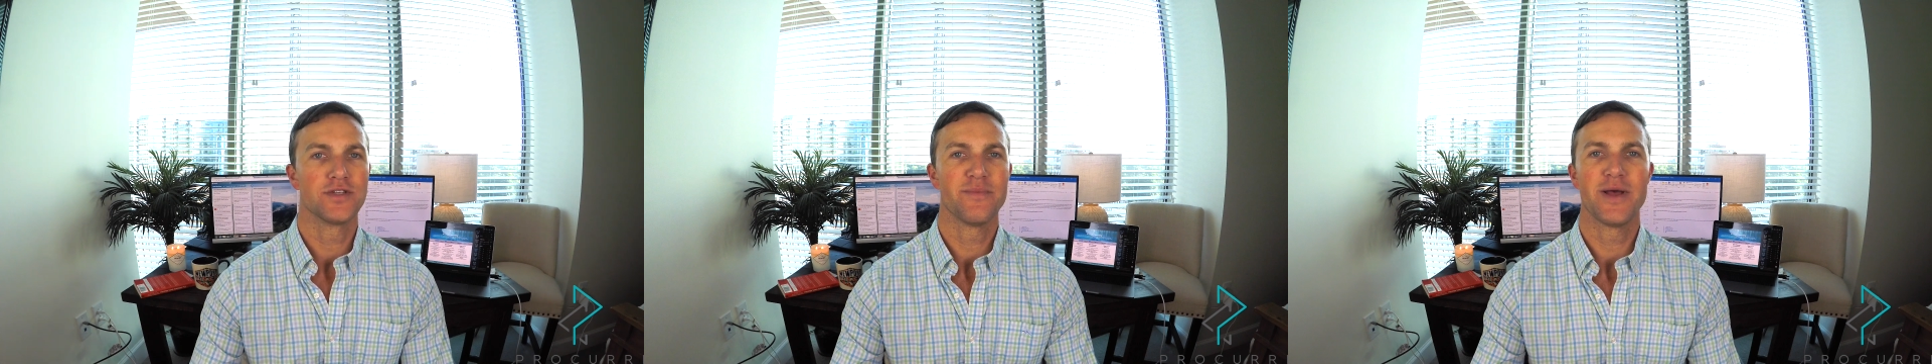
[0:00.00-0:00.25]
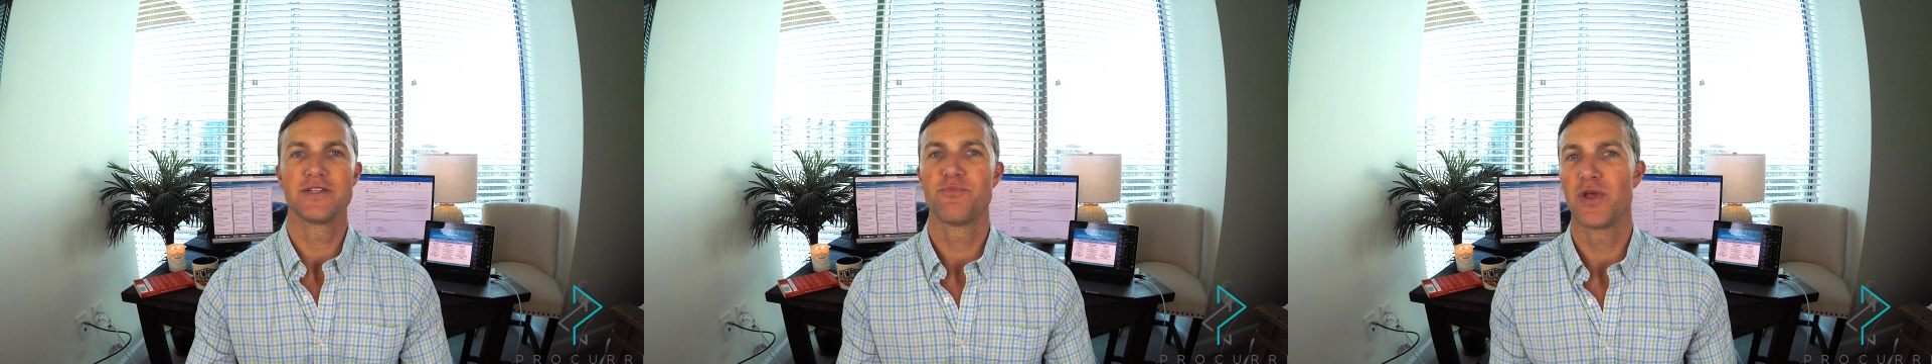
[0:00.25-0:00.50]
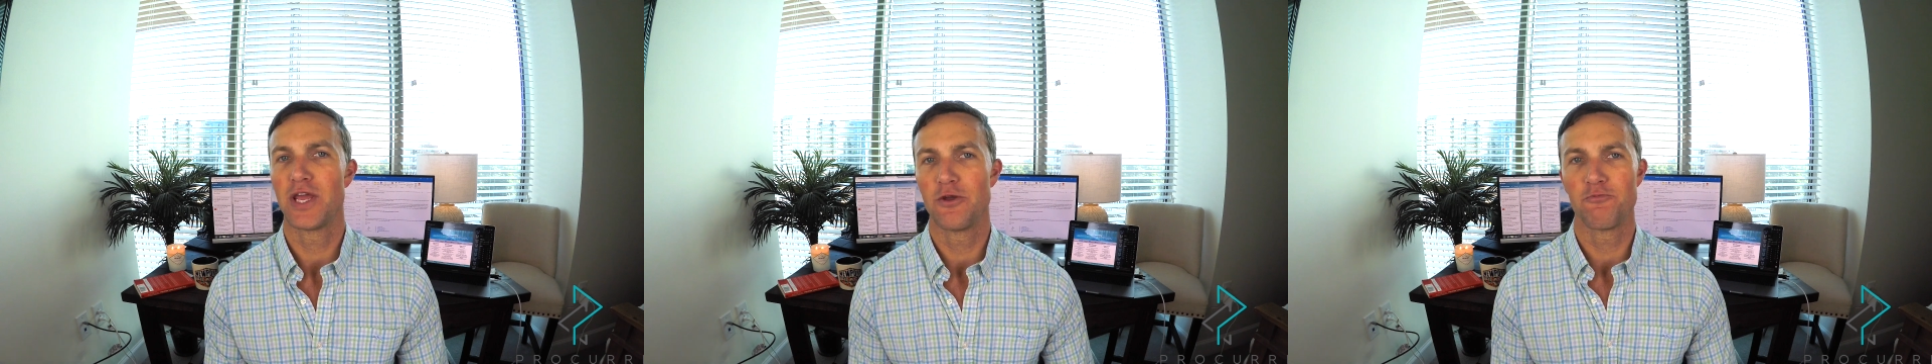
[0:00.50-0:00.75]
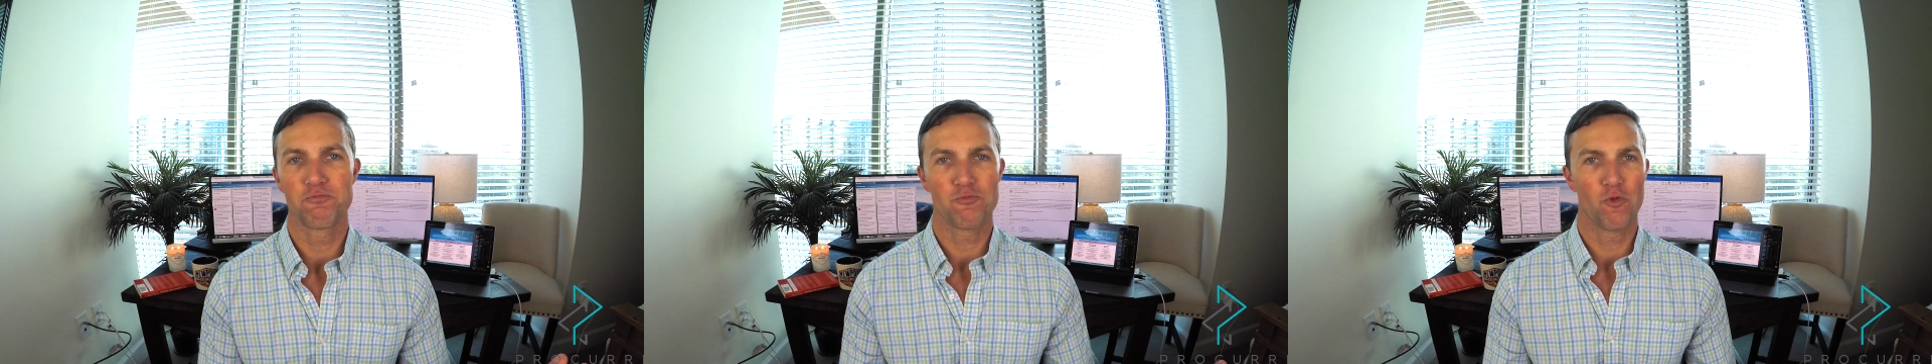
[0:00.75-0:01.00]

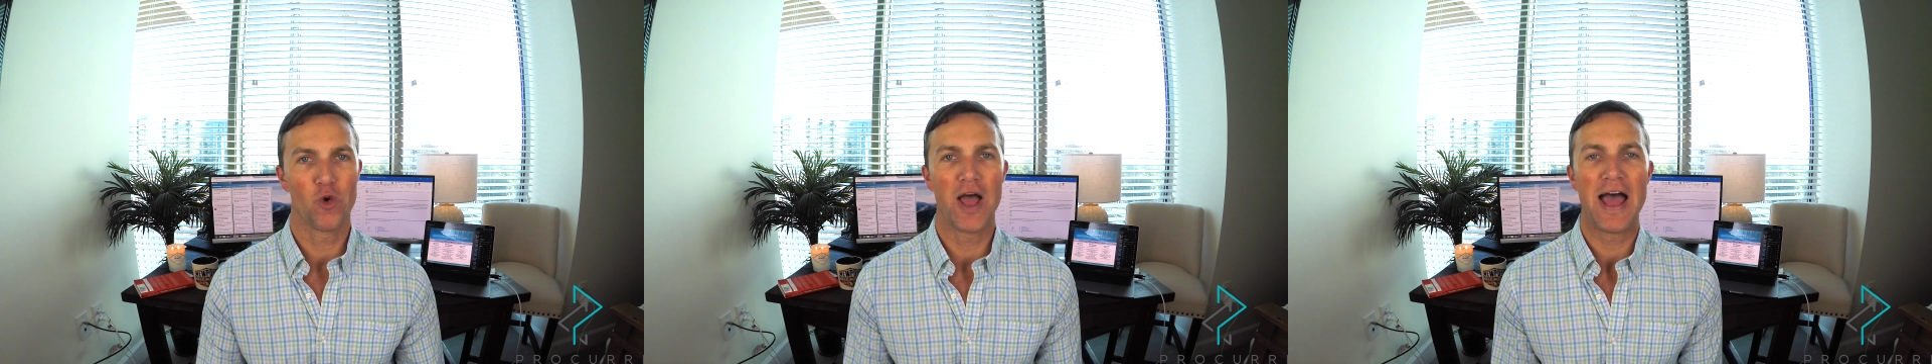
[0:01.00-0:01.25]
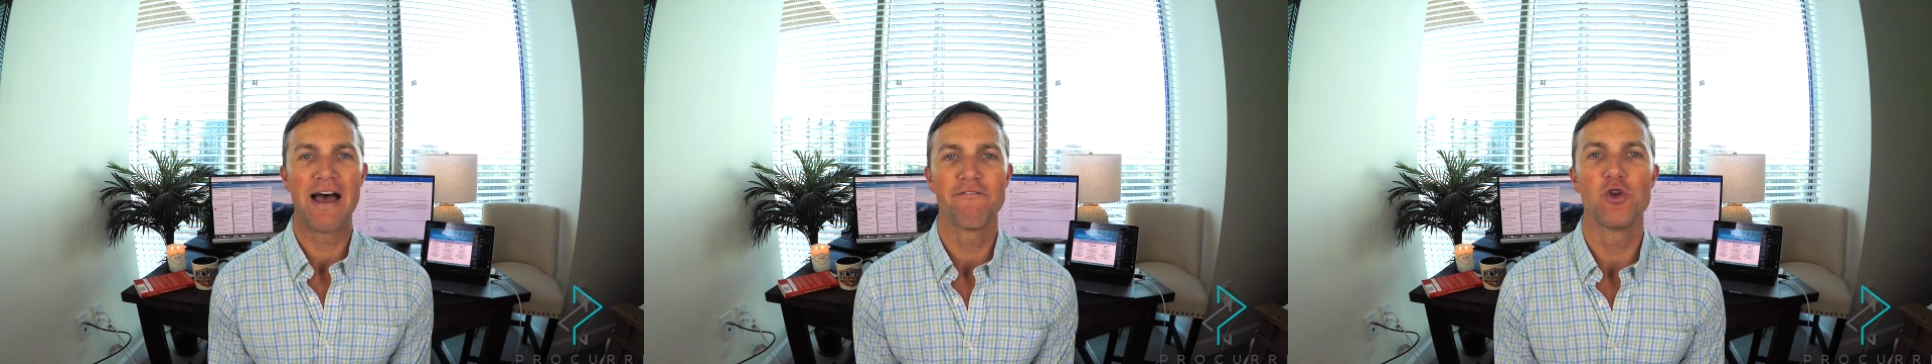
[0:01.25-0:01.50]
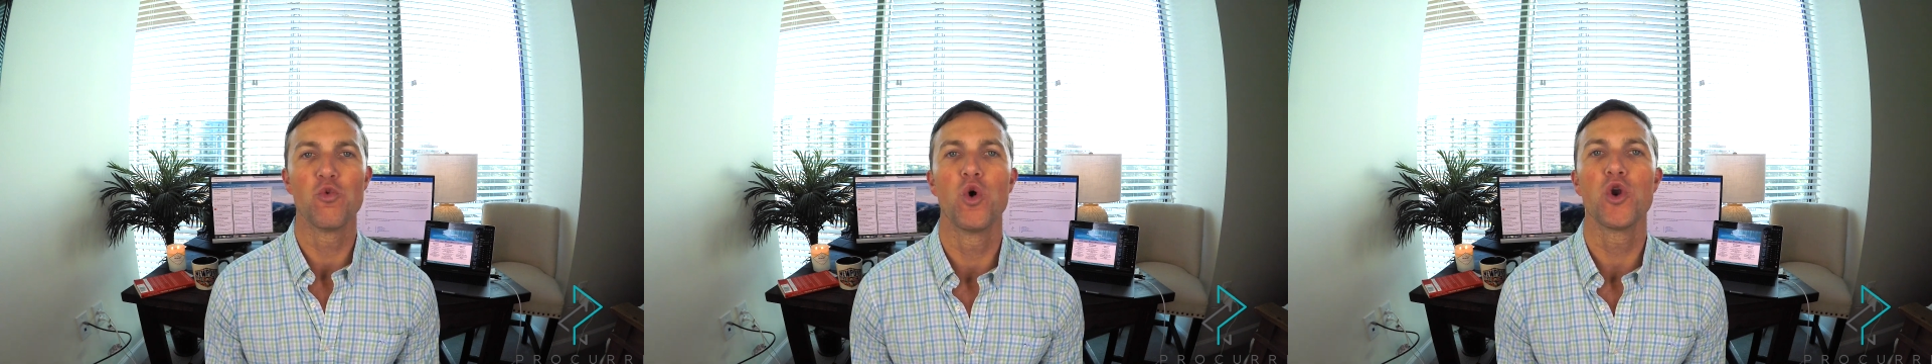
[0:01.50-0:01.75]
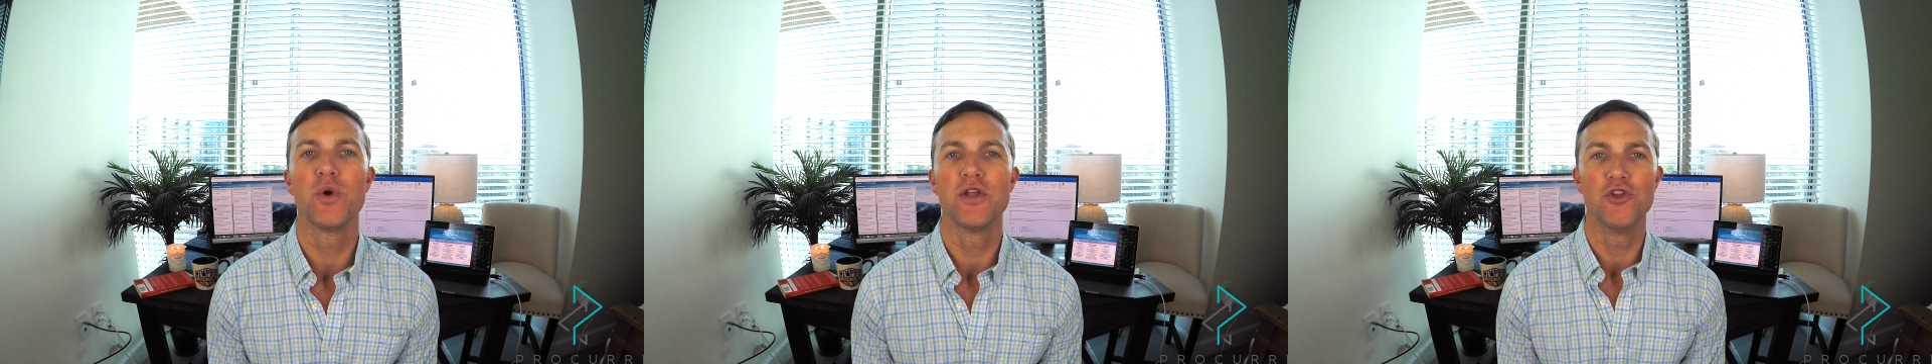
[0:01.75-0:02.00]
MSP, what have you,
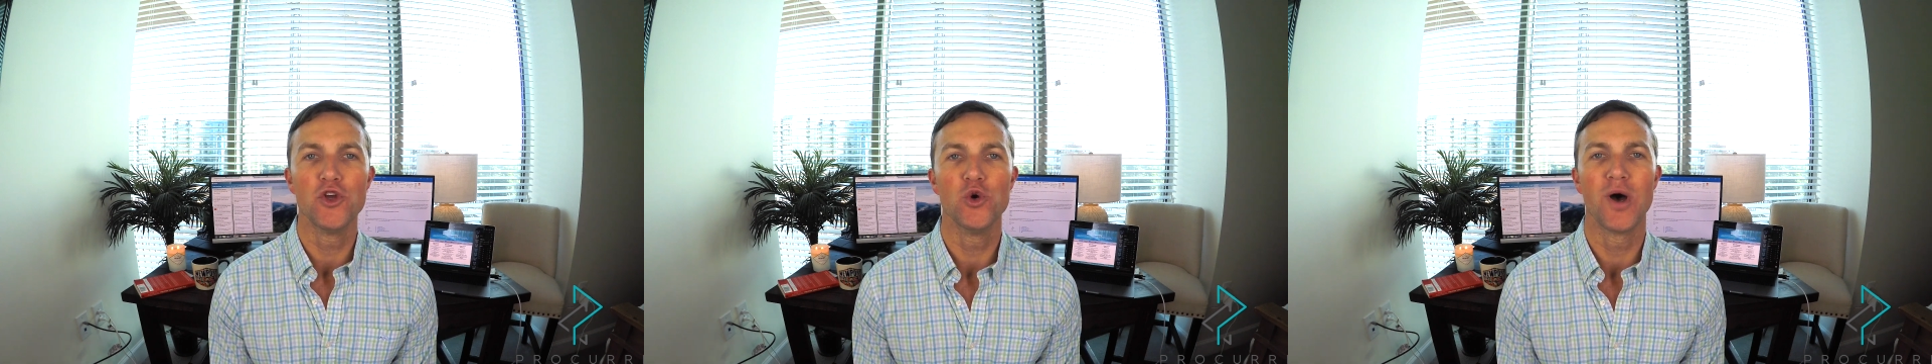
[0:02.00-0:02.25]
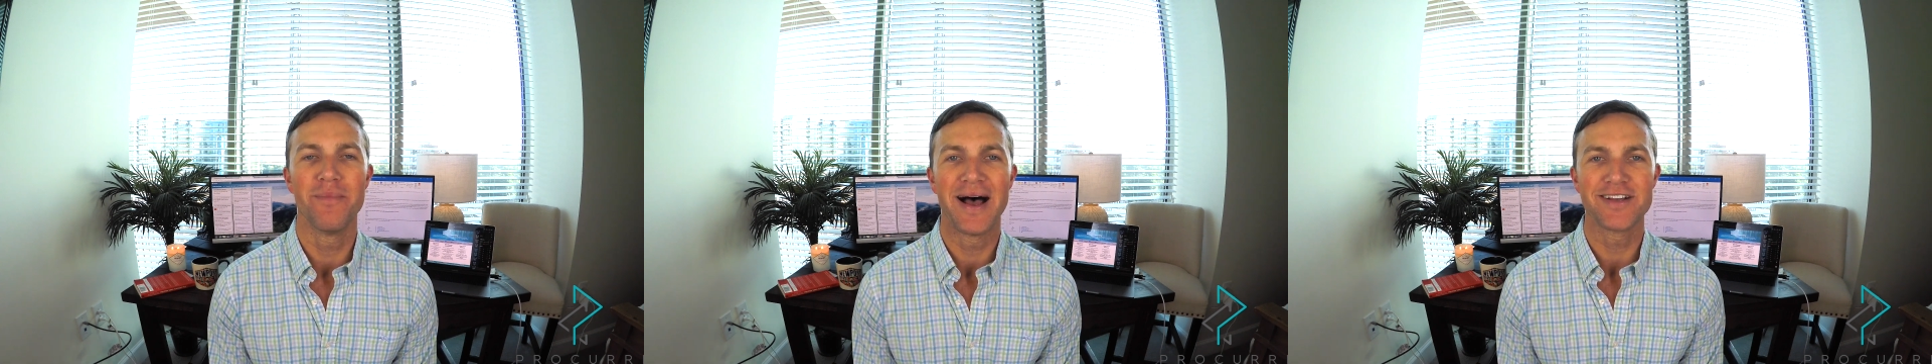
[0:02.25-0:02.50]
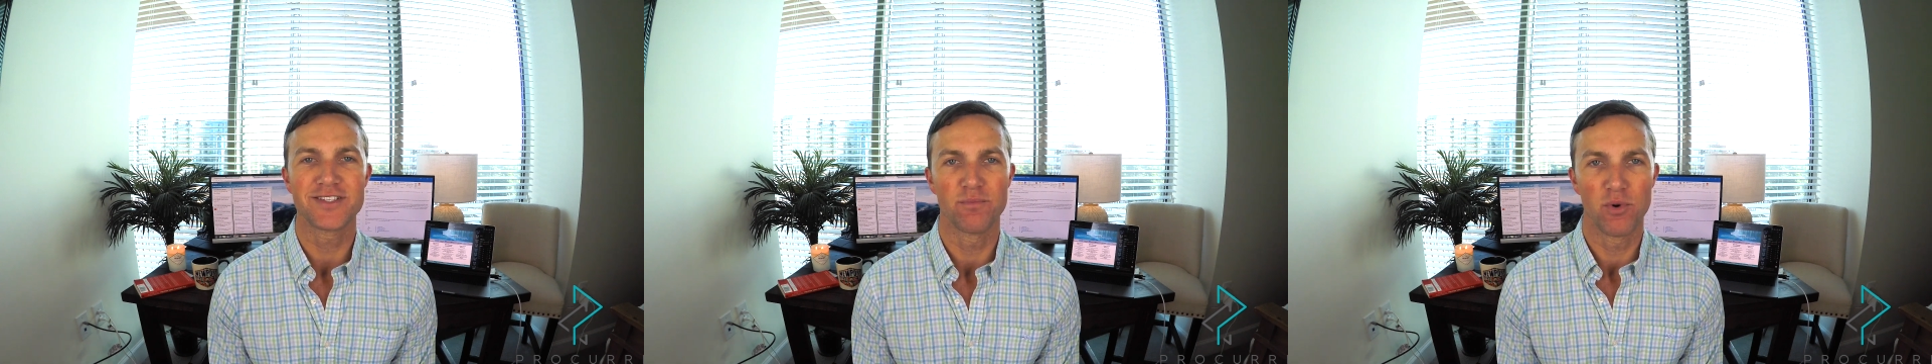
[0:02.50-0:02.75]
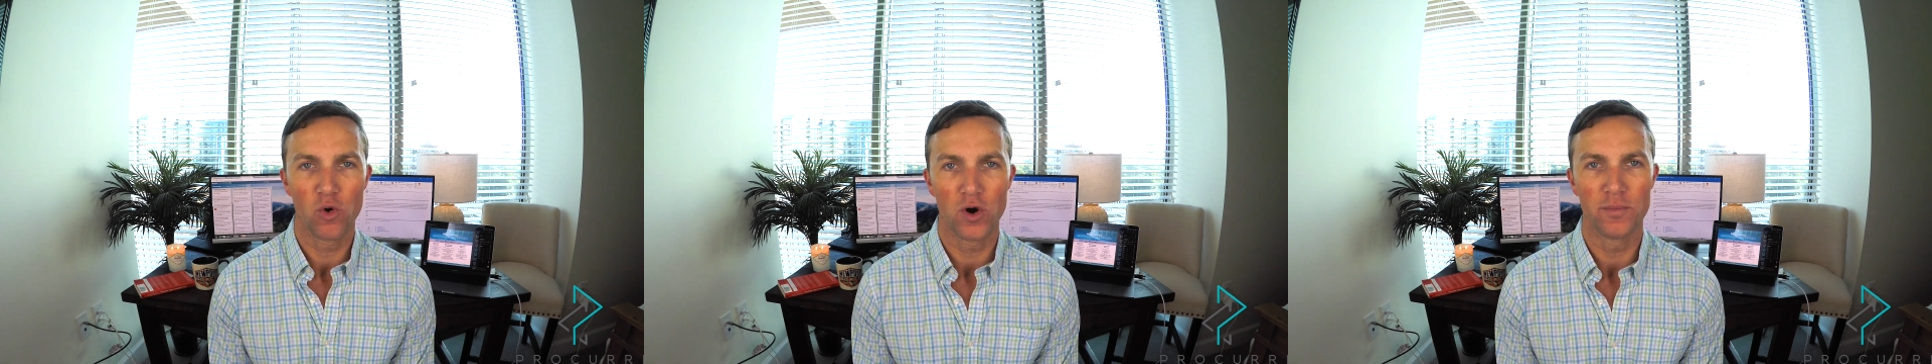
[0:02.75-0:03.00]
what do we do about
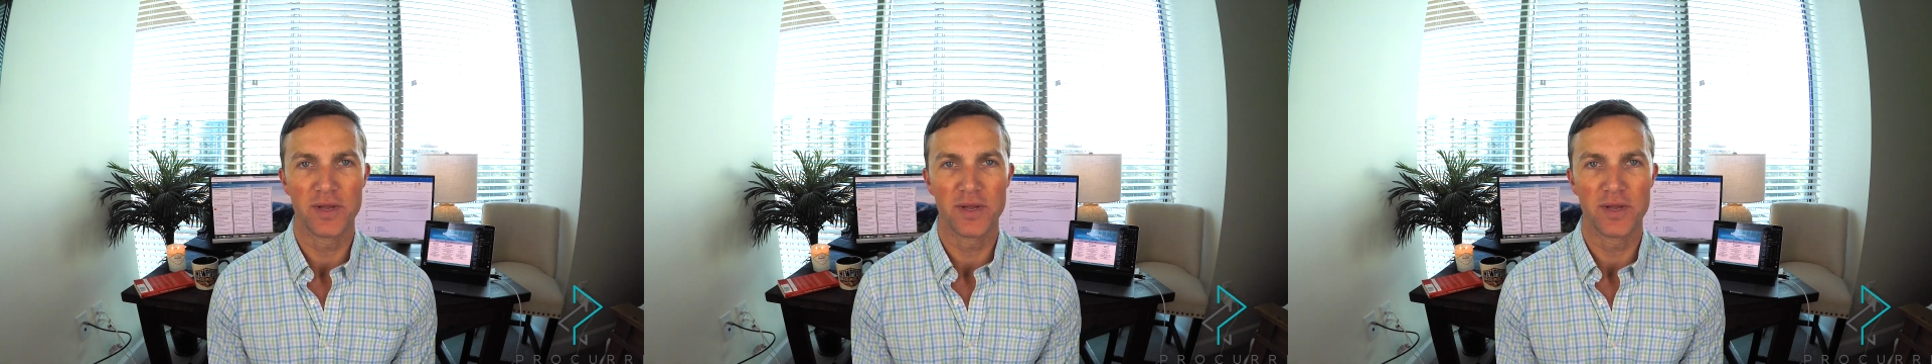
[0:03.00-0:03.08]
support?